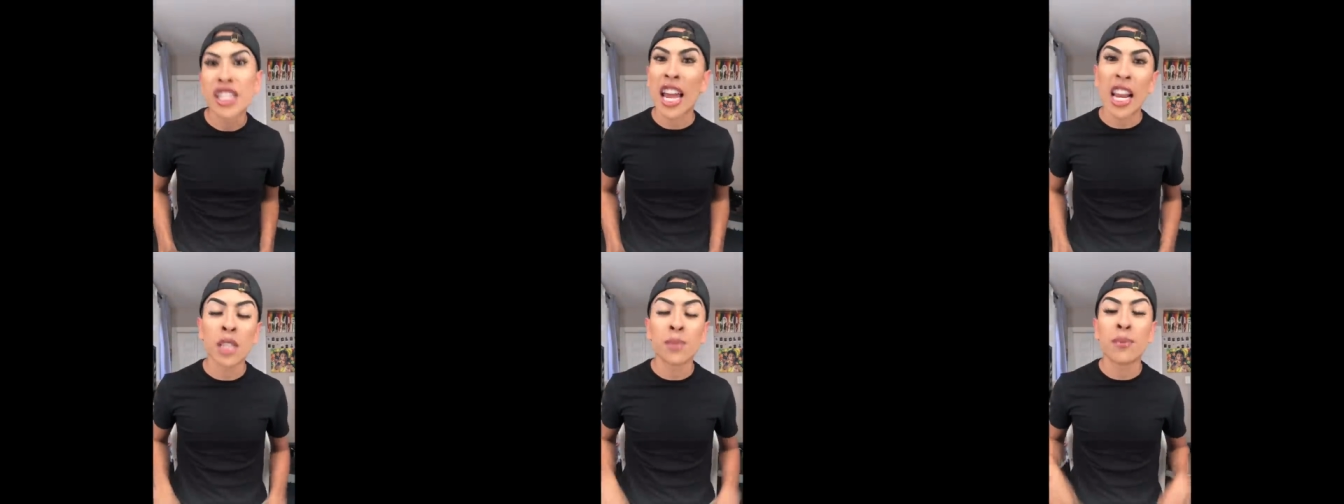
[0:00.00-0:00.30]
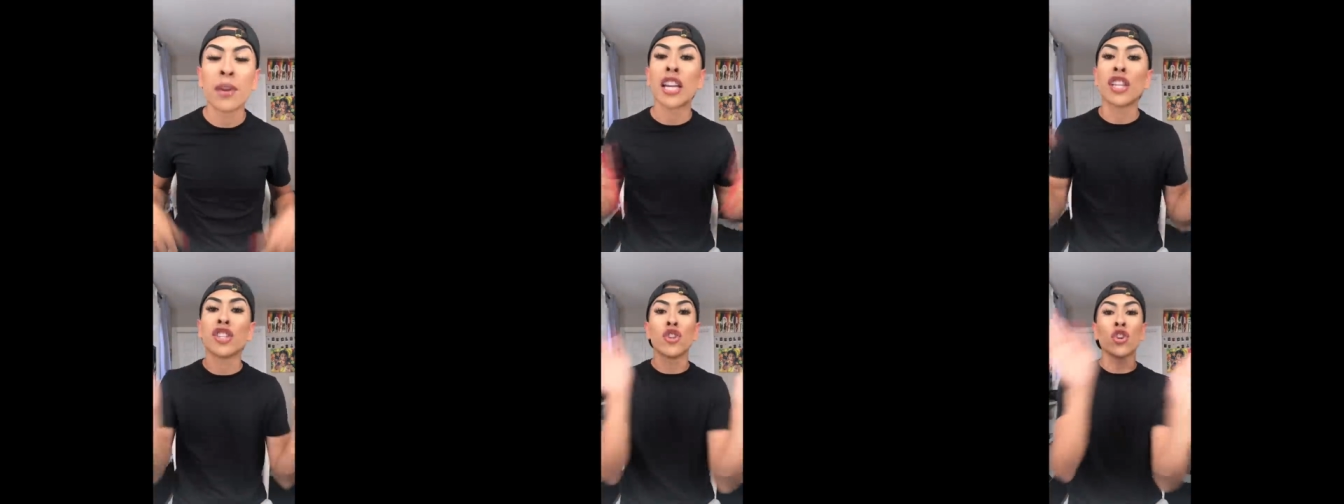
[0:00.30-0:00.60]
jealous
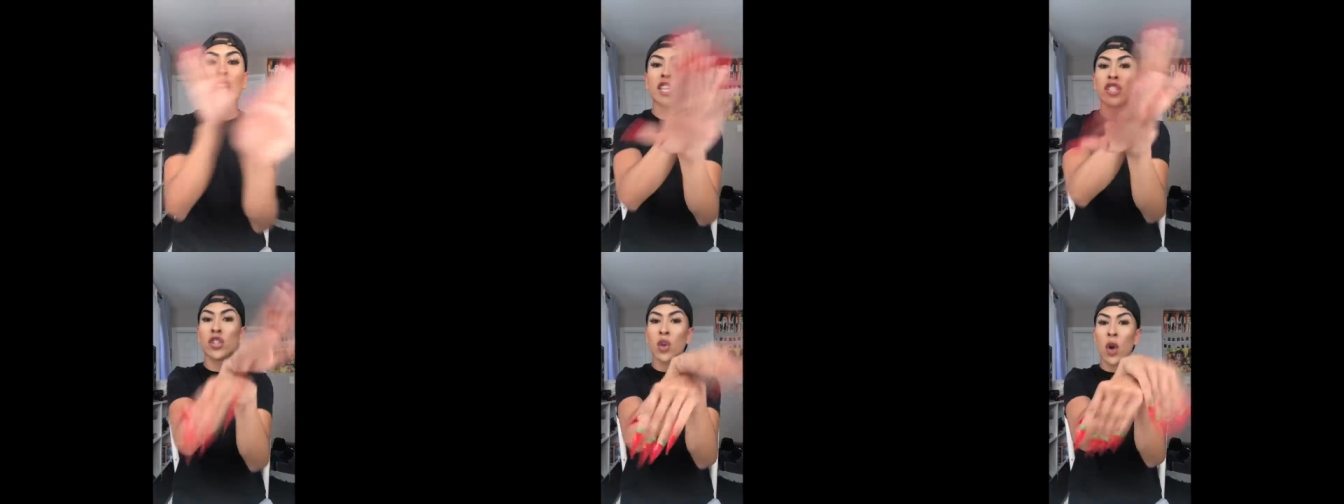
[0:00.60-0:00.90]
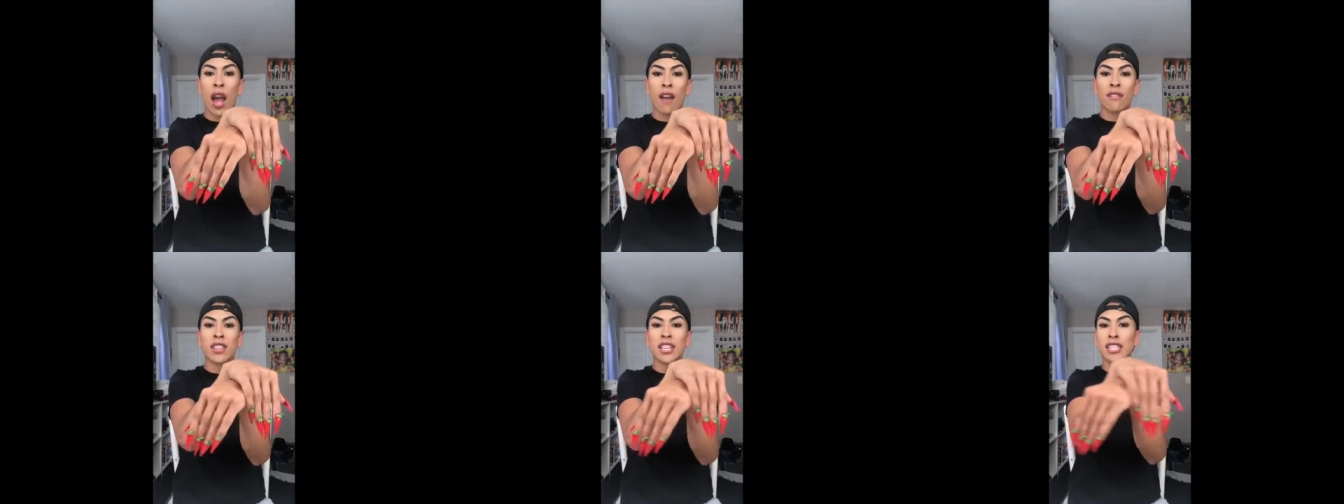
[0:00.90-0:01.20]
because you guys
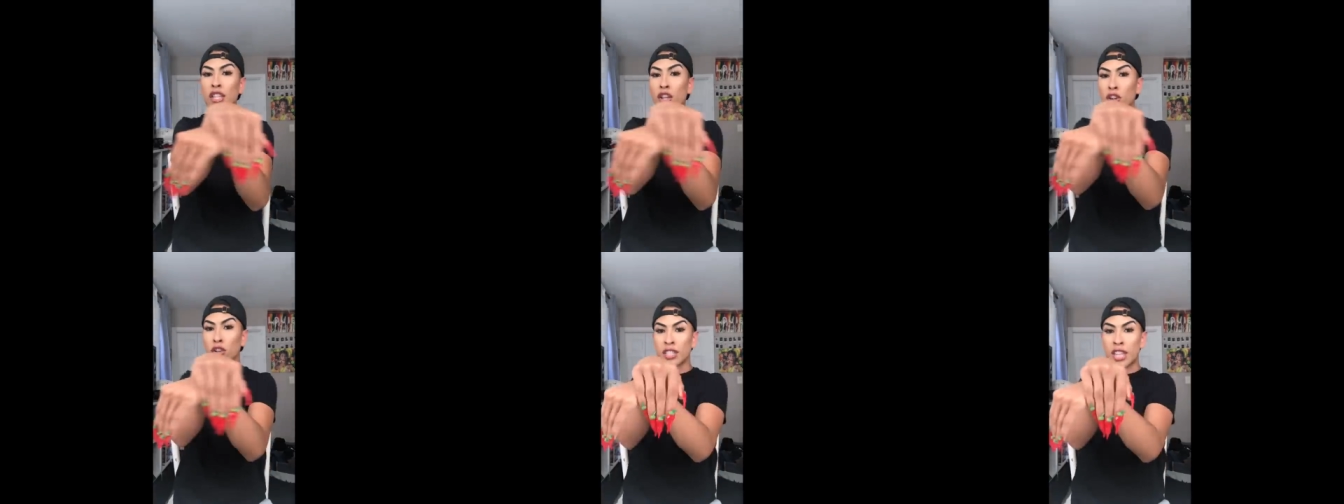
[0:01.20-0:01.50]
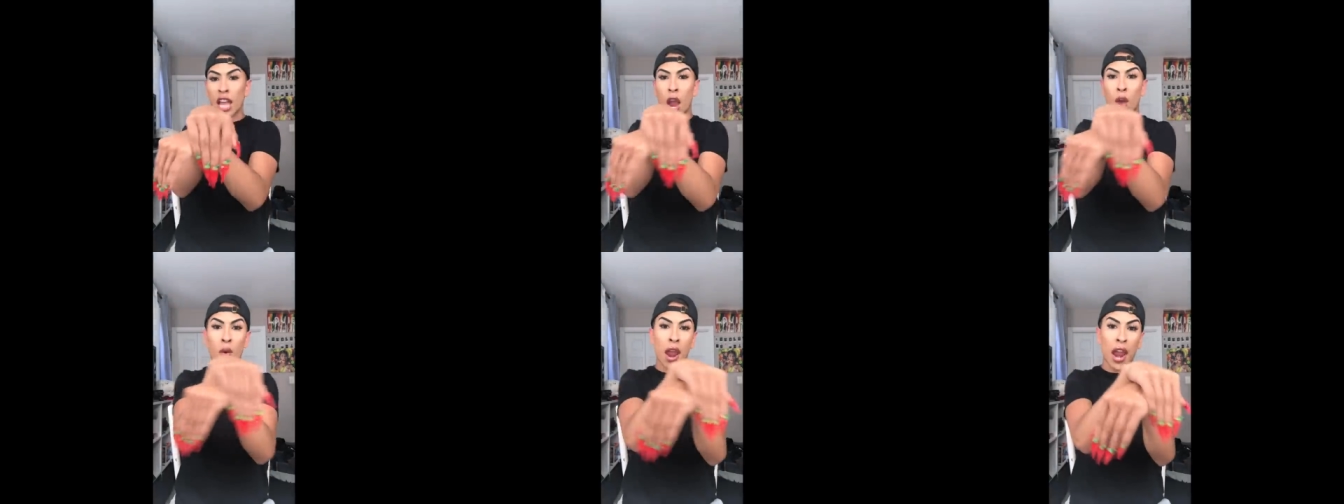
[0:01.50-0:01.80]
don't have this little
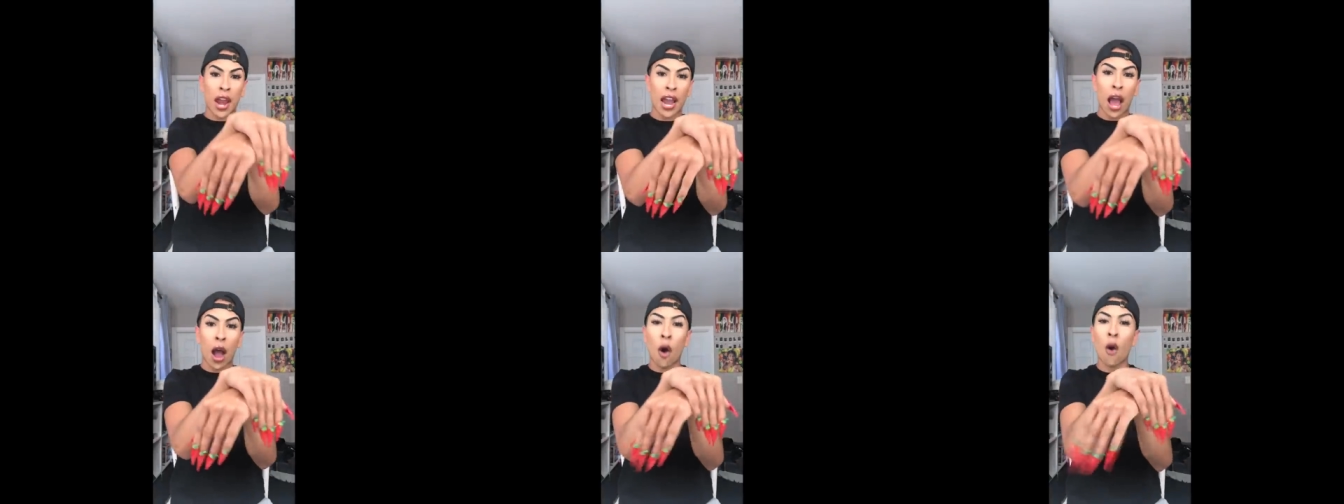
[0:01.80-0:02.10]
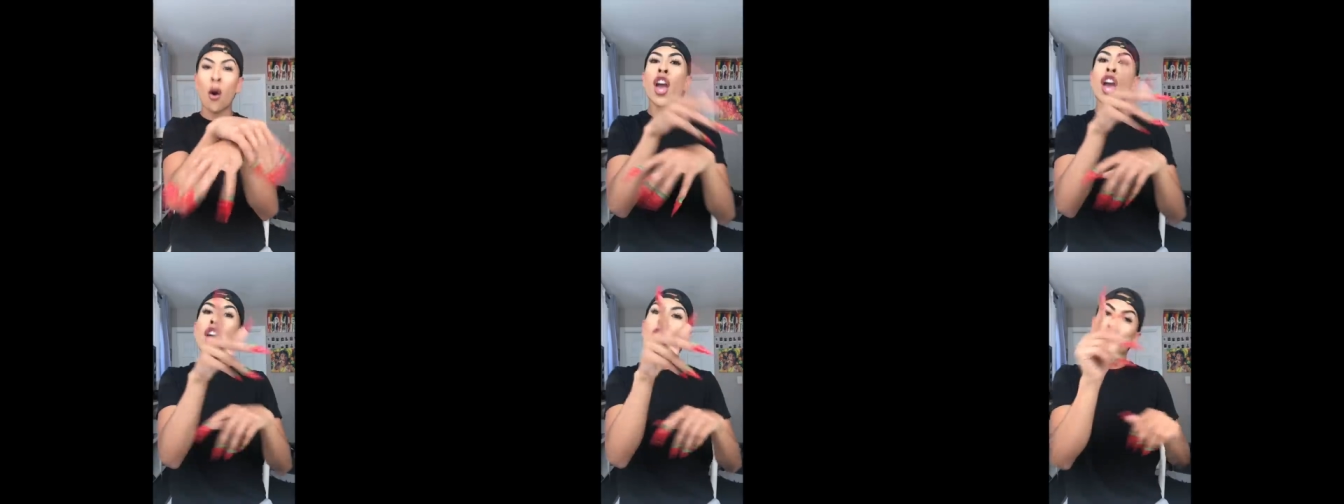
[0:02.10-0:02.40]
set right
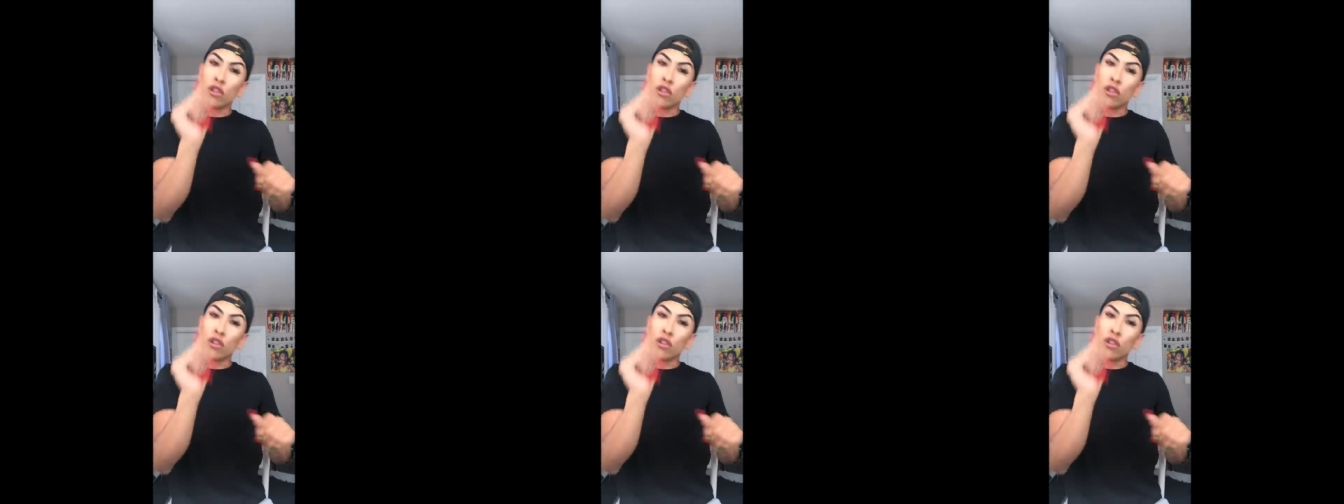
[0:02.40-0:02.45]
now.